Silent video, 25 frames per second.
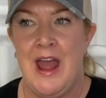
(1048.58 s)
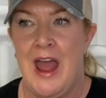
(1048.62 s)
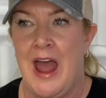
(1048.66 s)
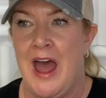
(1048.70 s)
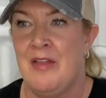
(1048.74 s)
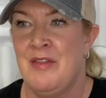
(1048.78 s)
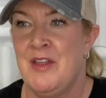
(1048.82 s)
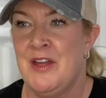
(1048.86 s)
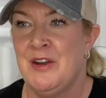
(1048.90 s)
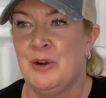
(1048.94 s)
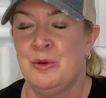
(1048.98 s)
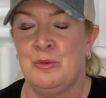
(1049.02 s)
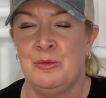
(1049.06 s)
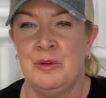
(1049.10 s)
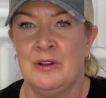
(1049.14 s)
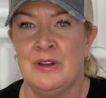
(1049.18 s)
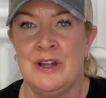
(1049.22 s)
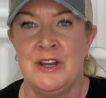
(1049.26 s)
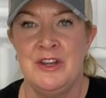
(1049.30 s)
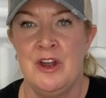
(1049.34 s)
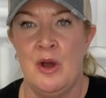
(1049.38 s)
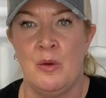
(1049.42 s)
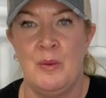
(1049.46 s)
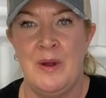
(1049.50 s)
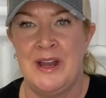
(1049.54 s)
And they don't really
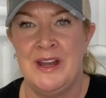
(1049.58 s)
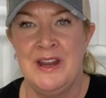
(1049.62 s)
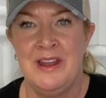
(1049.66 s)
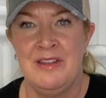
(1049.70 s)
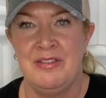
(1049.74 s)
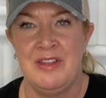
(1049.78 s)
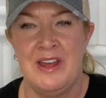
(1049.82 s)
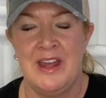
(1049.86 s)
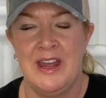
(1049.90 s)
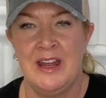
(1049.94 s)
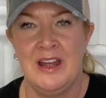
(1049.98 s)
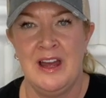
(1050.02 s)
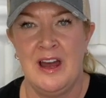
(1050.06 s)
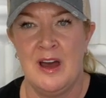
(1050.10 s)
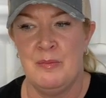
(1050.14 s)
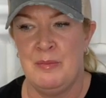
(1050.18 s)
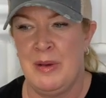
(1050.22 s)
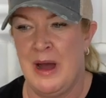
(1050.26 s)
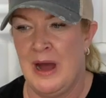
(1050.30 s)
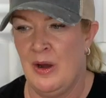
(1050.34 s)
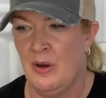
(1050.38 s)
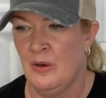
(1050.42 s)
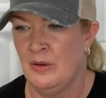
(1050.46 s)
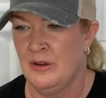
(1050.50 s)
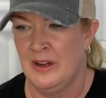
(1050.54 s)
know anything
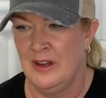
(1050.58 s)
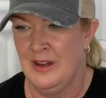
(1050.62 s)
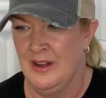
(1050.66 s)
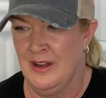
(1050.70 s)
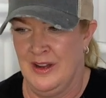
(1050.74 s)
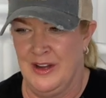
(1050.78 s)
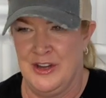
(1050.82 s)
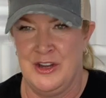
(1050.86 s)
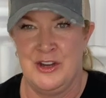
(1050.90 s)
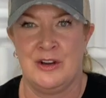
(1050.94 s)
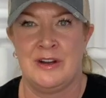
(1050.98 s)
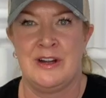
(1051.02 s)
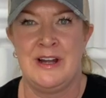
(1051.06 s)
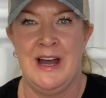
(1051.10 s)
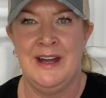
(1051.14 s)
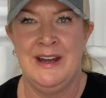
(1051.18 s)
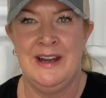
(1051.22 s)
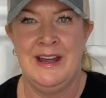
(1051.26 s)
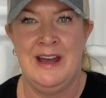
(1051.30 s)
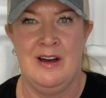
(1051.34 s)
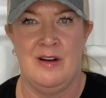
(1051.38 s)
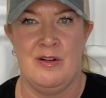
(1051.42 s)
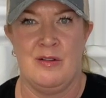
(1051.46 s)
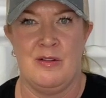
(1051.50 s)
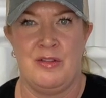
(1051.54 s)
about your gut
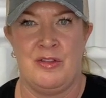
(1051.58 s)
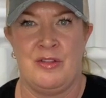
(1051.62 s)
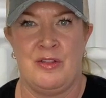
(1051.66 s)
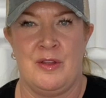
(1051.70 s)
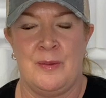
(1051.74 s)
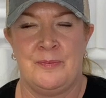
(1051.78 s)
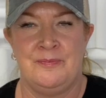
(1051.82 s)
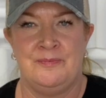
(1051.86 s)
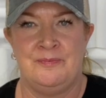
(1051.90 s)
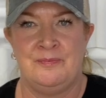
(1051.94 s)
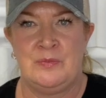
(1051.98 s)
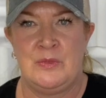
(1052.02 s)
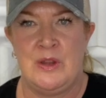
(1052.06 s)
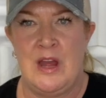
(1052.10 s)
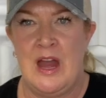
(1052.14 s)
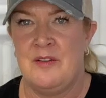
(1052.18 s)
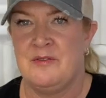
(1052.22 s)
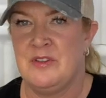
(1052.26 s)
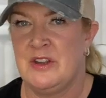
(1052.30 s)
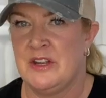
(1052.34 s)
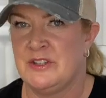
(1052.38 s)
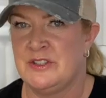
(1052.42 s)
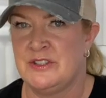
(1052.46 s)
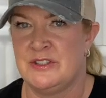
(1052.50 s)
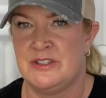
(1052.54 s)
health. Have
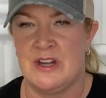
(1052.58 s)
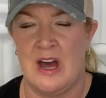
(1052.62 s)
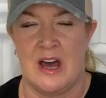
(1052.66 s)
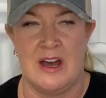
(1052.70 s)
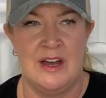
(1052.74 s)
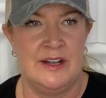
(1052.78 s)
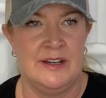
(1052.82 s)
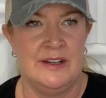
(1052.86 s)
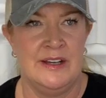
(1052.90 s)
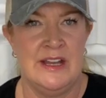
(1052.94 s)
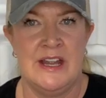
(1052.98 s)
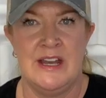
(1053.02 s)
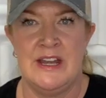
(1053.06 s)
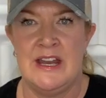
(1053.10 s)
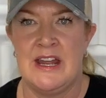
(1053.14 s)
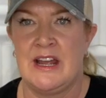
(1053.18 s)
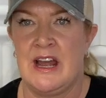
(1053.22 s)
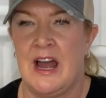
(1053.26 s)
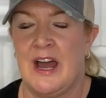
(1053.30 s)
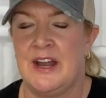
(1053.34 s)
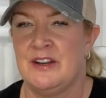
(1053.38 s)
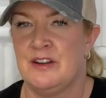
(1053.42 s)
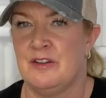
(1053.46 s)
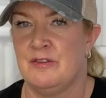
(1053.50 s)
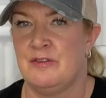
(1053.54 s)
you done any
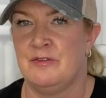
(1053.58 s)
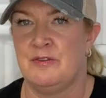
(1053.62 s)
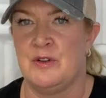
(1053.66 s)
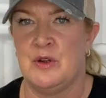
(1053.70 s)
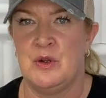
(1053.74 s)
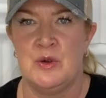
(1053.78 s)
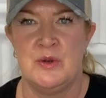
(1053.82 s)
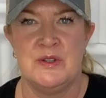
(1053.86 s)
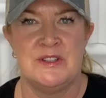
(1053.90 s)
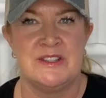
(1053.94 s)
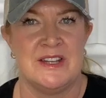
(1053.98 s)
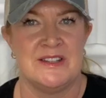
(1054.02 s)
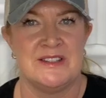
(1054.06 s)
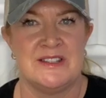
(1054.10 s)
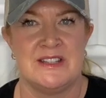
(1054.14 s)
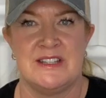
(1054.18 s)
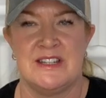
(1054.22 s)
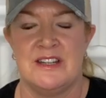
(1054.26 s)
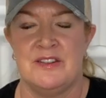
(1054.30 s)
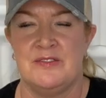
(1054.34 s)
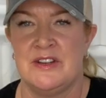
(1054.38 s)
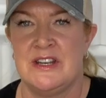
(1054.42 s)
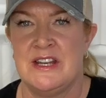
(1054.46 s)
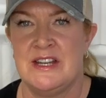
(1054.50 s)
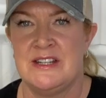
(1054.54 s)
kind of food
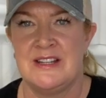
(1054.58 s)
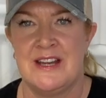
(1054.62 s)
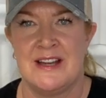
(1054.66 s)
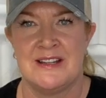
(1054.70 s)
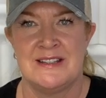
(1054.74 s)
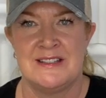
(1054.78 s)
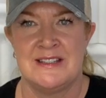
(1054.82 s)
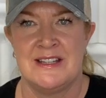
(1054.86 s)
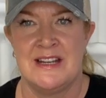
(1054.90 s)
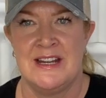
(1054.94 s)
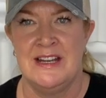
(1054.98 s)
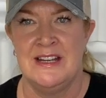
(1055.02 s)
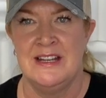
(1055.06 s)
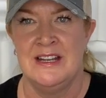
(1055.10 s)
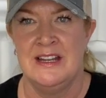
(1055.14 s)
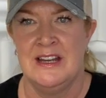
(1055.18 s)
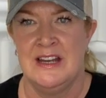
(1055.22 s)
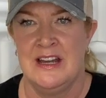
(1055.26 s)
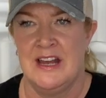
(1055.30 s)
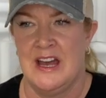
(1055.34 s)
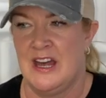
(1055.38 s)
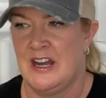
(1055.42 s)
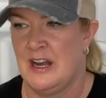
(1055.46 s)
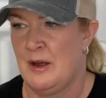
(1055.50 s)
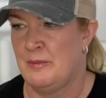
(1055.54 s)
sensitivity testing?
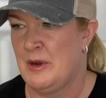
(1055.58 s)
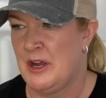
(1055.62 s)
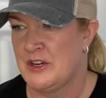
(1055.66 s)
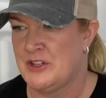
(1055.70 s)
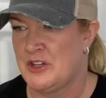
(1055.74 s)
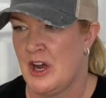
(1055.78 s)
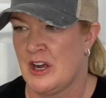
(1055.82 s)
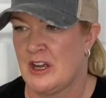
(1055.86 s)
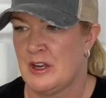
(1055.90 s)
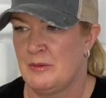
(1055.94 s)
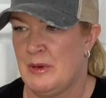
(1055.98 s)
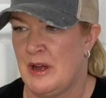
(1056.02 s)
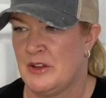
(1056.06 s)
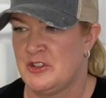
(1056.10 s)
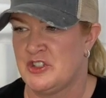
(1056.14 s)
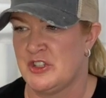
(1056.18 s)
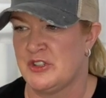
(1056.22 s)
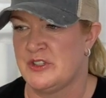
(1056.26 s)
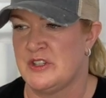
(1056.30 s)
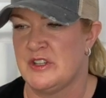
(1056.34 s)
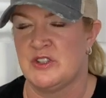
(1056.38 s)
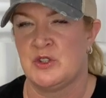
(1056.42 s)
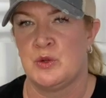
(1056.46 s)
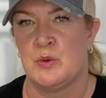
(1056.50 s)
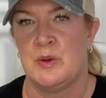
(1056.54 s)
And I'm not talking about just
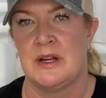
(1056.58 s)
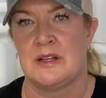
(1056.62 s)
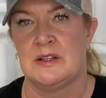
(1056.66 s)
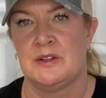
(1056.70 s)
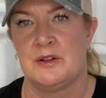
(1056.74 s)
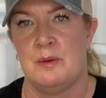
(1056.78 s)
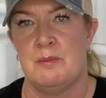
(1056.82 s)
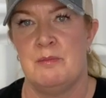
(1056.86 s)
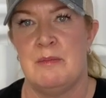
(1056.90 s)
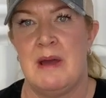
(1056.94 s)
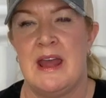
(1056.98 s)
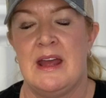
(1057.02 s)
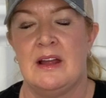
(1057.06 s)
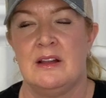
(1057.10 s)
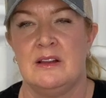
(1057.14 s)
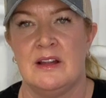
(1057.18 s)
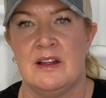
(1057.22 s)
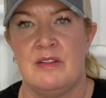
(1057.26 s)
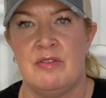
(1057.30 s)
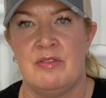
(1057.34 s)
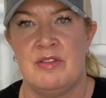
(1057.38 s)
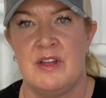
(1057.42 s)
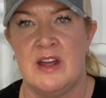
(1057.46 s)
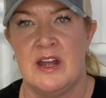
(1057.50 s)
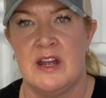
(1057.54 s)
these quick little
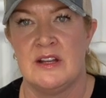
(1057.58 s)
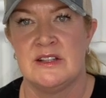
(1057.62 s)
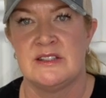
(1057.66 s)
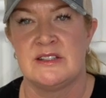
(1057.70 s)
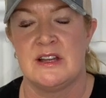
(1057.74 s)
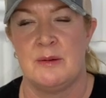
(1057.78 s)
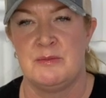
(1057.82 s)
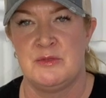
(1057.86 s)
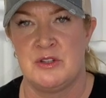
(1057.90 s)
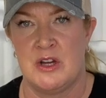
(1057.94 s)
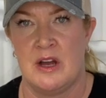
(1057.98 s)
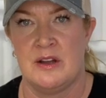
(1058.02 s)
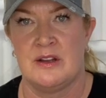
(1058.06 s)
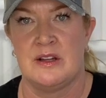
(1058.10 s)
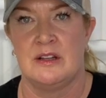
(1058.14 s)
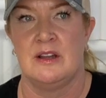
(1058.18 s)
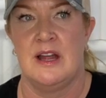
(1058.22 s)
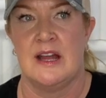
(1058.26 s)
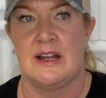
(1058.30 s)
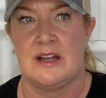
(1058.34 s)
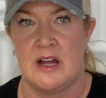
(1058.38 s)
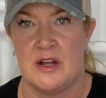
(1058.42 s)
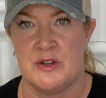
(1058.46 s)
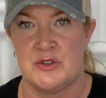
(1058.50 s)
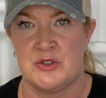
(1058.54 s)
mail-in things. I'm talking
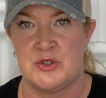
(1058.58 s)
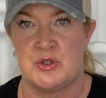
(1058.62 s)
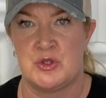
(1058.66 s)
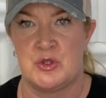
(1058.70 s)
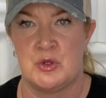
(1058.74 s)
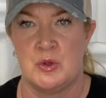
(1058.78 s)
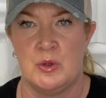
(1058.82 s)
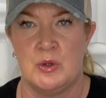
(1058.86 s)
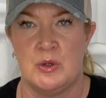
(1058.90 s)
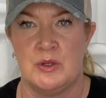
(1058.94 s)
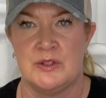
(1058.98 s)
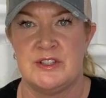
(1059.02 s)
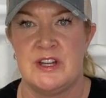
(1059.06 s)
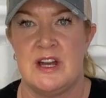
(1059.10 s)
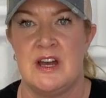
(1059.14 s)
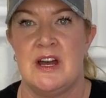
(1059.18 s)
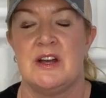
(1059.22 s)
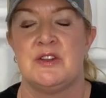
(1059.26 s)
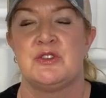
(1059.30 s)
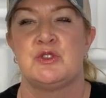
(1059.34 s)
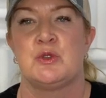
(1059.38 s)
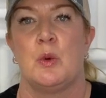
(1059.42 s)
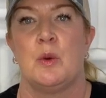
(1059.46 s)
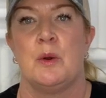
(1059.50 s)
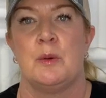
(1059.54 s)
like a stool
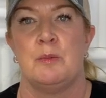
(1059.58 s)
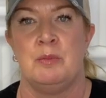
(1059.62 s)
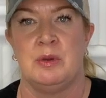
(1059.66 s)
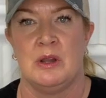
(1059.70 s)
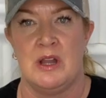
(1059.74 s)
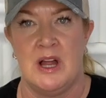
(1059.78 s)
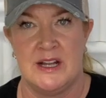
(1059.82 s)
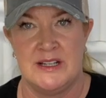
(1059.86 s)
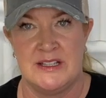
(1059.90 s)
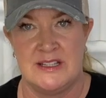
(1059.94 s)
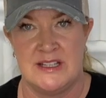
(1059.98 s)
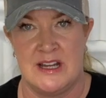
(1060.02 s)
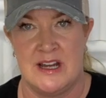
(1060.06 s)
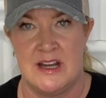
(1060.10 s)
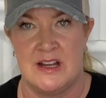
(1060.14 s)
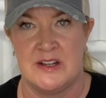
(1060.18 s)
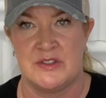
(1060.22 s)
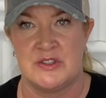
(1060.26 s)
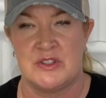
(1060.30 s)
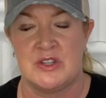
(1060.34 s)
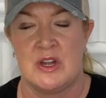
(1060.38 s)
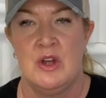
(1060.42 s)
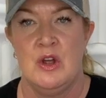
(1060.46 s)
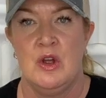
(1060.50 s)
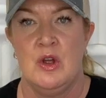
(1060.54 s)
test or blood
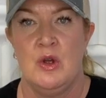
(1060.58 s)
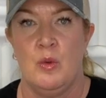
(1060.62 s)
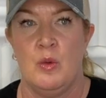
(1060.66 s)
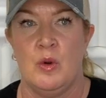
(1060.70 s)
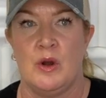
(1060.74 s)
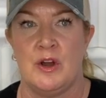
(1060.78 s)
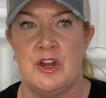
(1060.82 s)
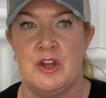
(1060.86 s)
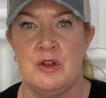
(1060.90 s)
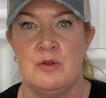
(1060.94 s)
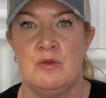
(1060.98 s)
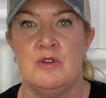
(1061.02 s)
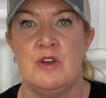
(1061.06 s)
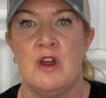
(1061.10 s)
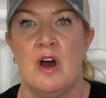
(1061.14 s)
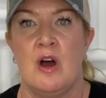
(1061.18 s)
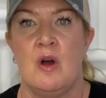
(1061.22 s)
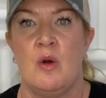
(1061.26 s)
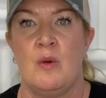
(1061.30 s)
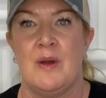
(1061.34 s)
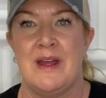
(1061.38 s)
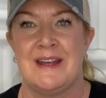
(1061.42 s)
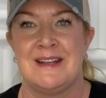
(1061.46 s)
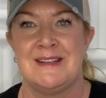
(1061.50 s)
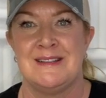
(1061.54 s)
test where you
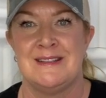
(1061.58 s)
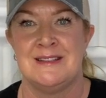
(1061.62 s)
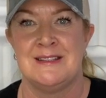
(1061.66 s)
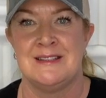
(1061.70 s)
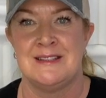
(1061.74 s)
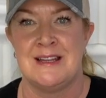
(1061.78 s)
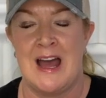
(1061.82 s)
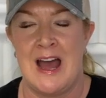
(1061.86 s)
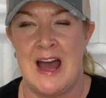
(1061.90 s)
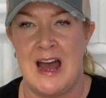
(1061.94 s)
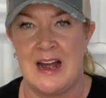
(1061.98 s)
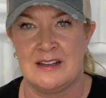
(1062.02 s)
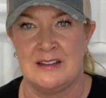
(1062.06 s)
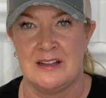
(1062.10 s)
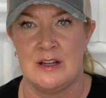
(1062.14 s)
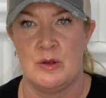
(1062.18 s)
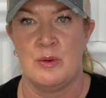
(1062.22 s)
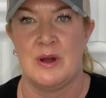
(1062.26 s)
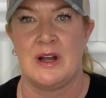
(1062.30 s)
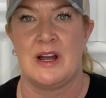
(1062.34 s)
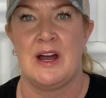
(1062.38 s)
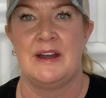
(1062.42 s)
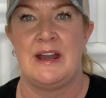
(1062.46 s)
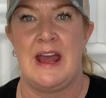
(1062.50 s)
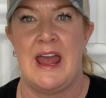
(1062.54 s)
know exactly
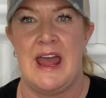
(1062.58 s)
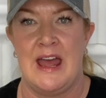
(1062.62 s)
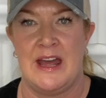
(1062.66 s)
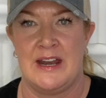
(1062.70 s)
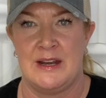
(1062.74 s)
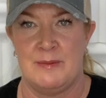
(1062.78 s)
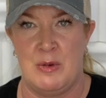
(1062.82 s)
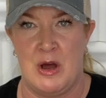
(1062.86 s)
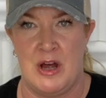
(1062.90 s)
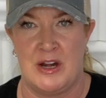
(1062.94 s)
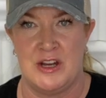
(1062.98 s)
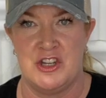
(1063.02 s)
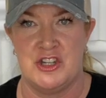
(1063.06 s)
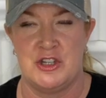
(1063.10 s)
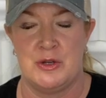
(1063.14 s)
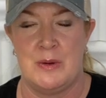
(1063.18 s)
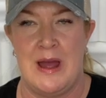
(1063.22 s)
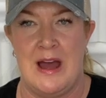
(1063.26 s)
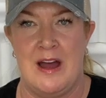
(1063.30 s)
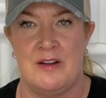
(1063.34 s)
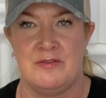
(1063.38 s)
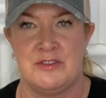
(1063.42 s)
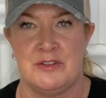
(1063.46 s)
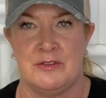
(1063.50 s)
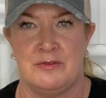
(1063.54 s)
what kind of antibodies you
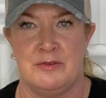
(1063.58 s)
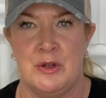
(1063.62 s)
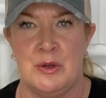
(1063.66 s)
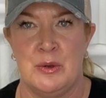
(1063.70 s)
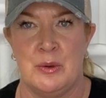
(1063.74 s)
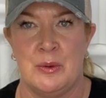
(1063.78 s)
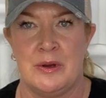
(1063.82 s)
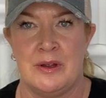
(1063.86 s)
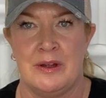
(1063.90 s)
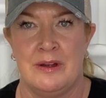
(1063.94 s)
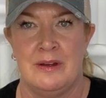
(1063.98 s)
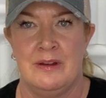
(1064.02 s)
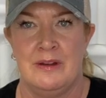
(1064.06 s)
have to food.